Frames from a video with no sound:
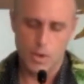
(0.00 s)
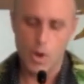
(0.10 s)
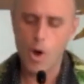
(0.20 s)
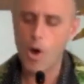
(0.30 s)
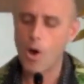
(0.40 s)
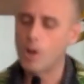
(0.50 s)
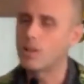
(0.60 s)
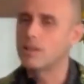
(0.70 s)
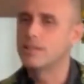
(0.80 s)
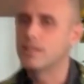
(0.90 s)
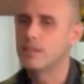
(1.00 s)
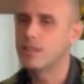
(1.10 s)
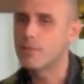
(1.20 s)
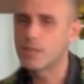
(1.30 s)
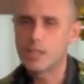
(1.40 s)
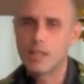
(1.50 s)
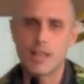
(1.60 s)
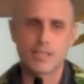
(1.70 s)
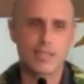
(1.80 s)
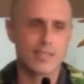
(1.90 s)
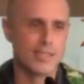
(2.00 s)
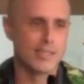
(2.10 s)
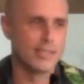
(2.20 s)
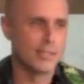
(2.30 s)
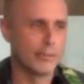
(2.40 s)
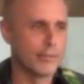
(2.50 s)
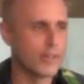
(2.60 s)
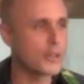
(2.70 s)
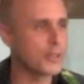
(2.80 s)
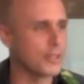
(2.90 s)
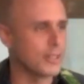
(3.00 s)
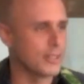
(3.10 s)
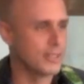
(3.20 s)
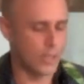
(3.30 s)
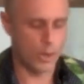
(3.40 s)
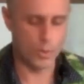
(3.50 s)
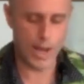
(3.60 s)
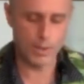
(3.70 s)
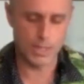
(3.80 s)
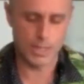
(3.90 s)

All, nevertheless, flutter around it.